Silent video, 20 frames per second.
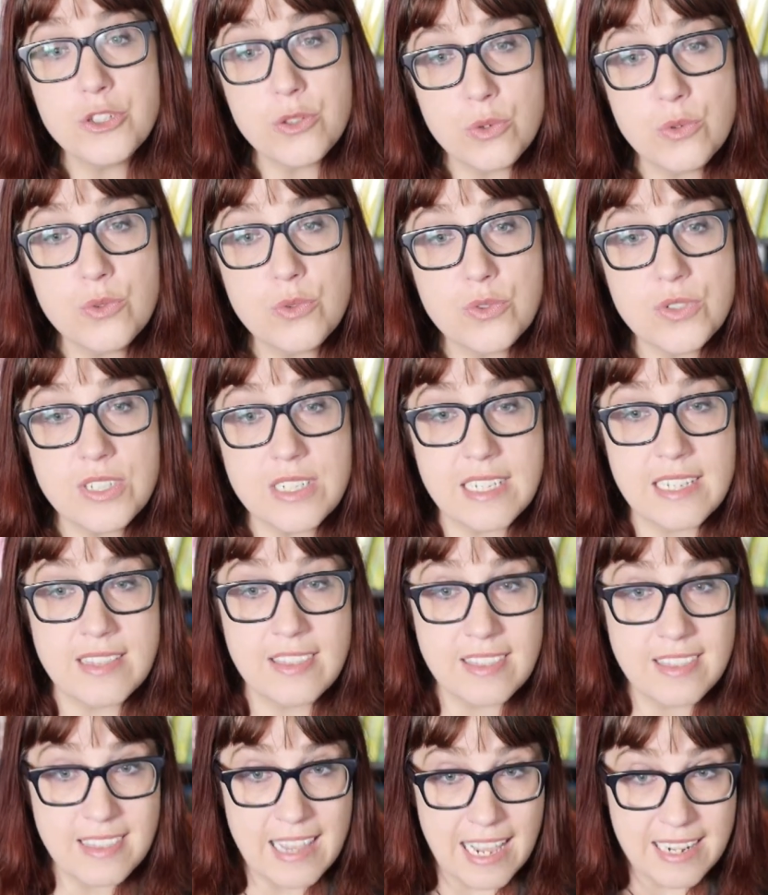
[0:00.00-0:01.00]
used
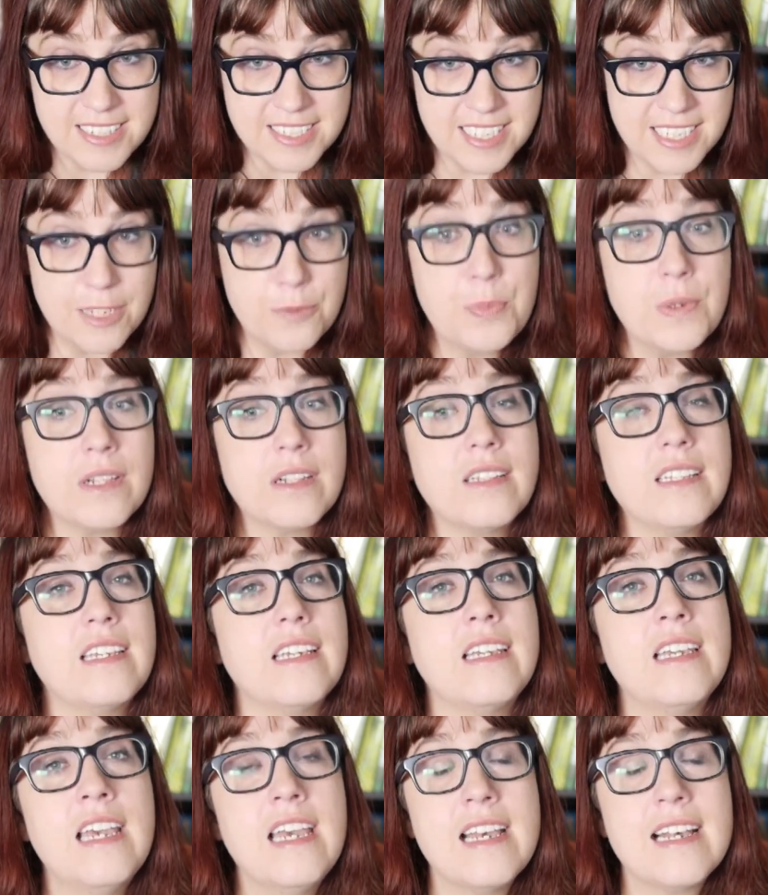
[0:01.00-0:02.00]
in that
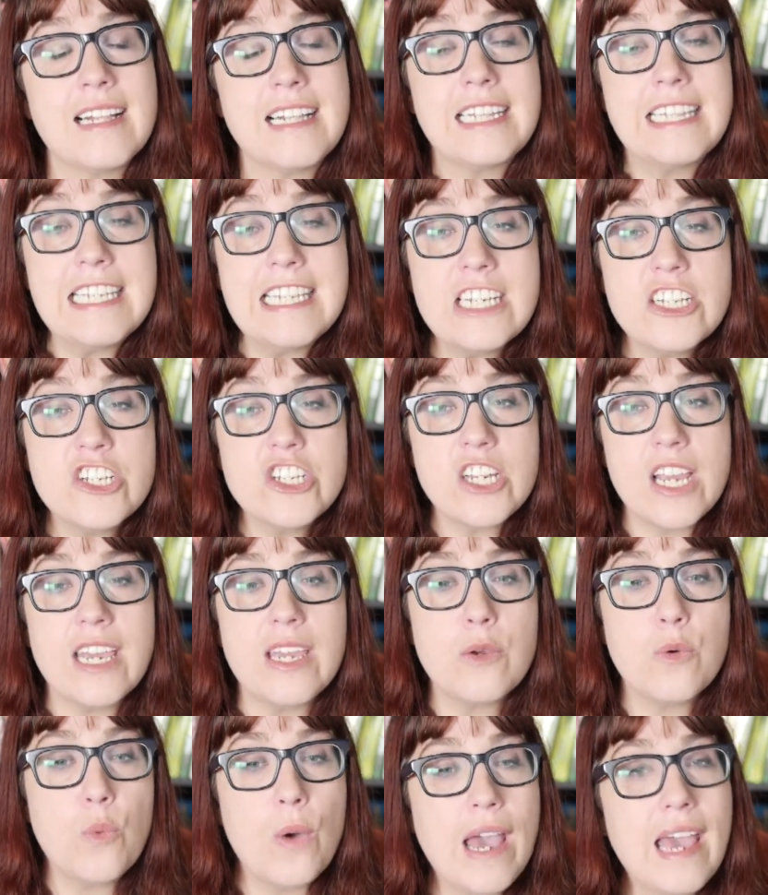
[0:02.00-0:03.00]
typically
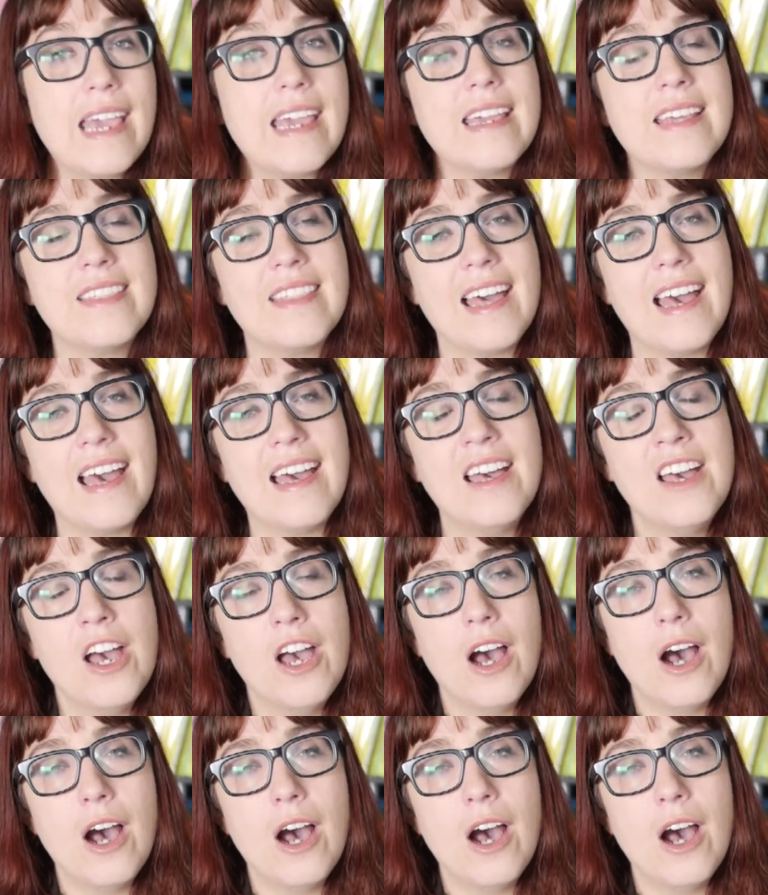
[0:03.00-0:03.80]
cliche way that